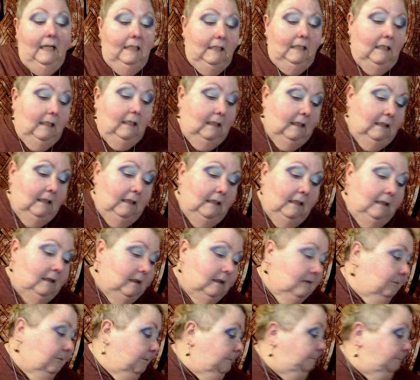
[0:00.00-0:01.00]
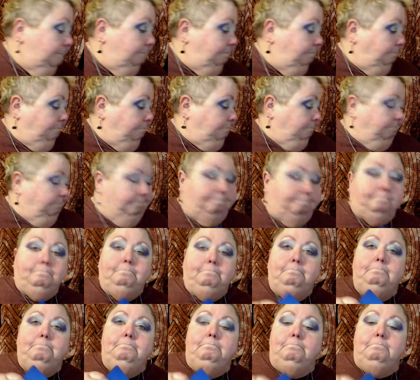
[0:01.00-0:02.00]

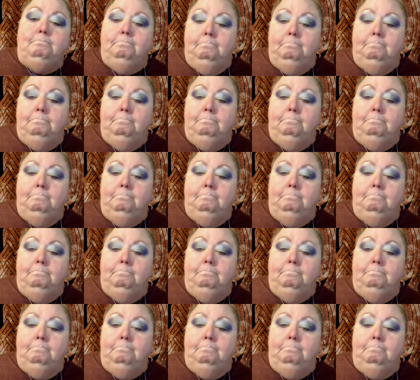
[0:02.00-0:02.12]
Nobody speaks.